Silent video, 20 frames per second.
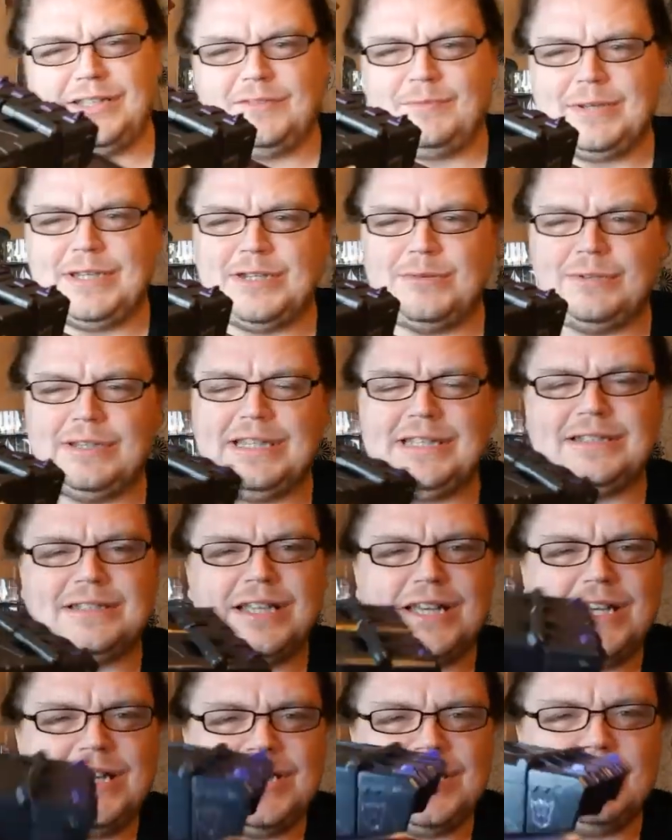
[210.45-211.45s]
You've been
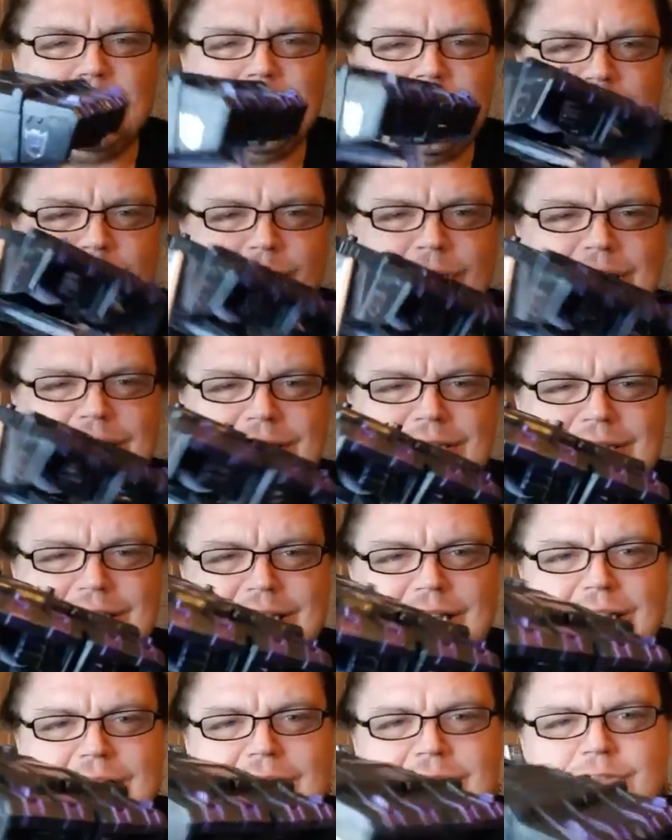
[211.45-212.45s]
doing this
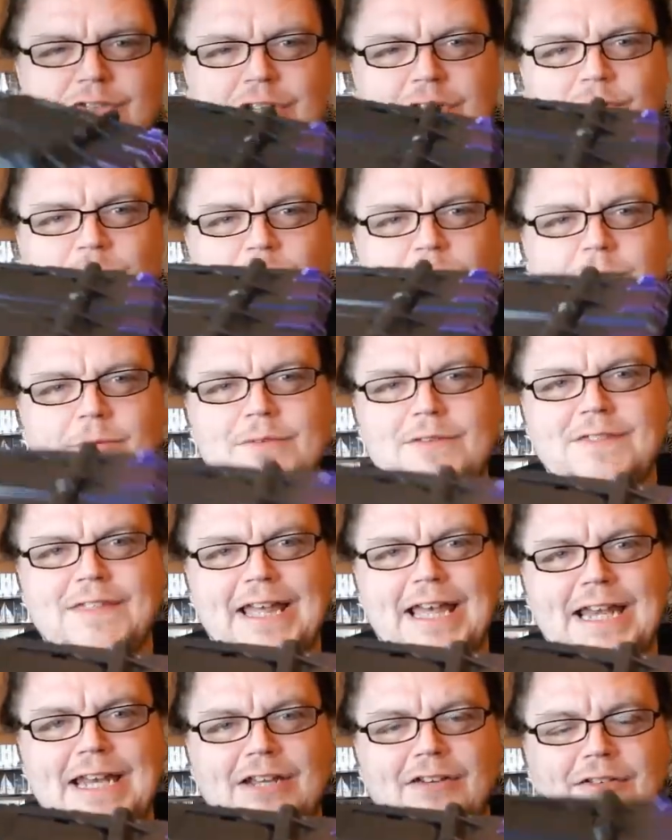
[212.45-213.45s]
thing, Transformers,
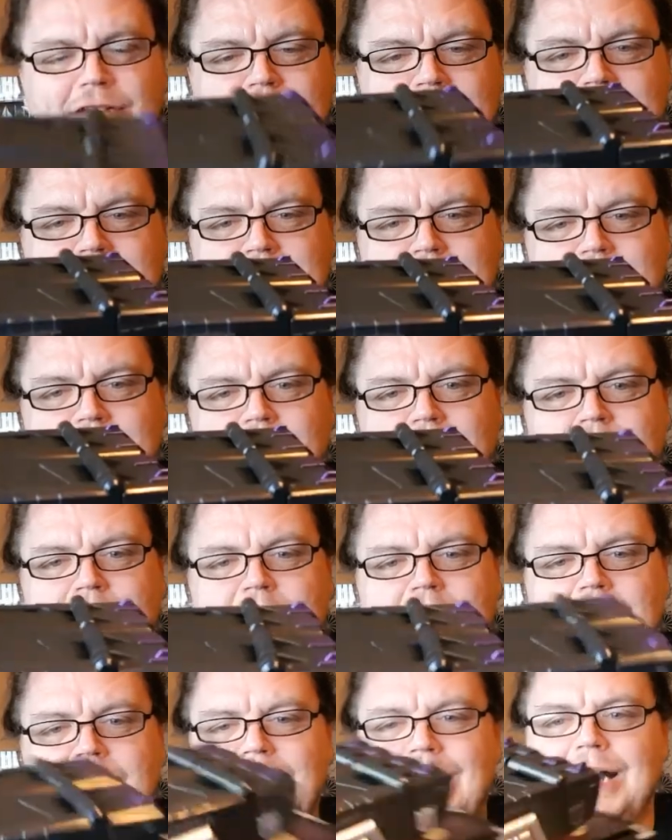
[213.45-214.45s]
30 odd years now,
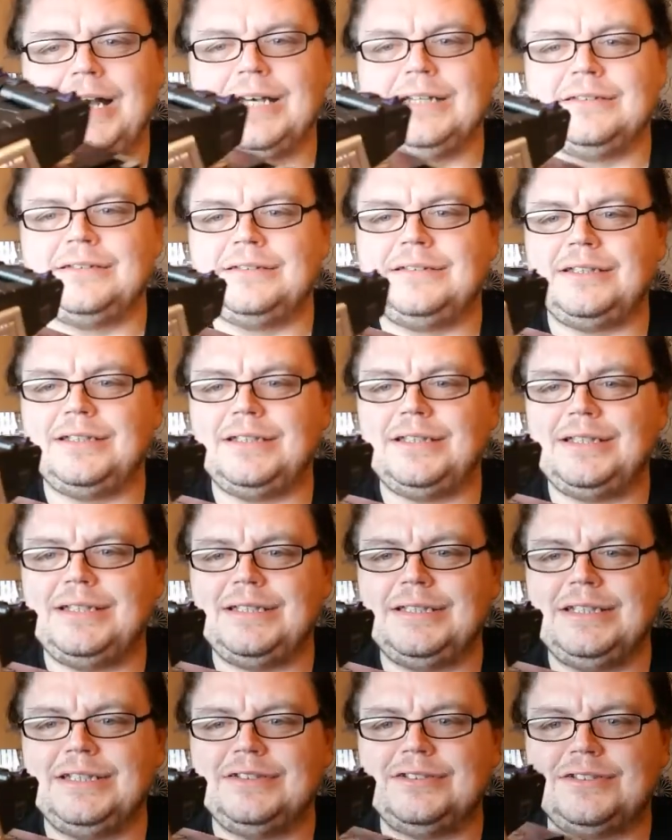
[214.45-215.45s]
and
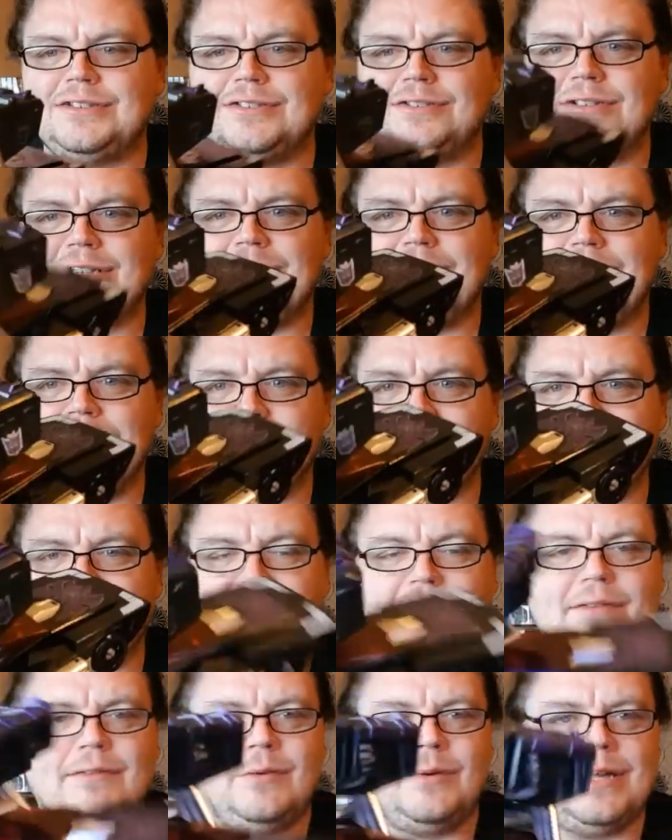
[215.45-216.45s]
you still can't
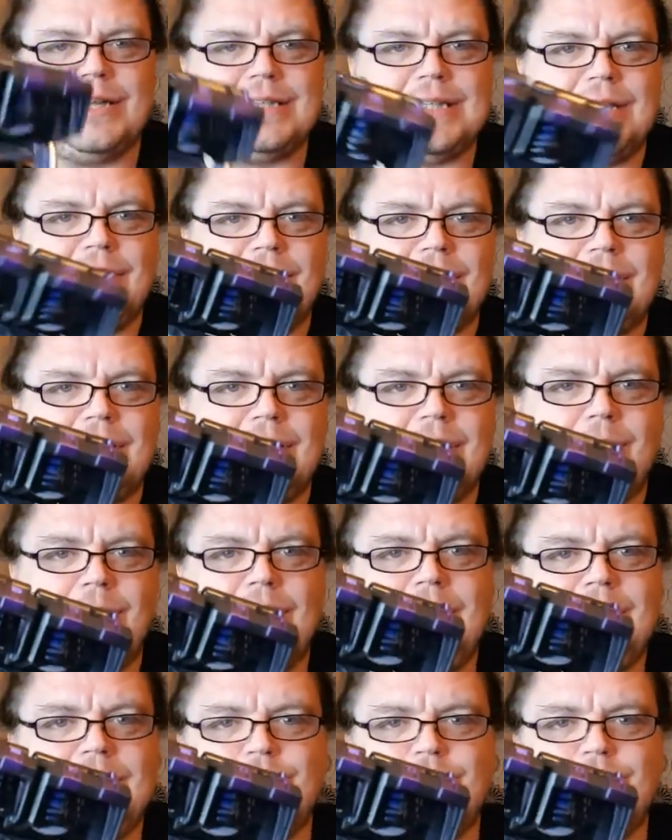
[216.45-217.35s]
think of a way to get rid of them.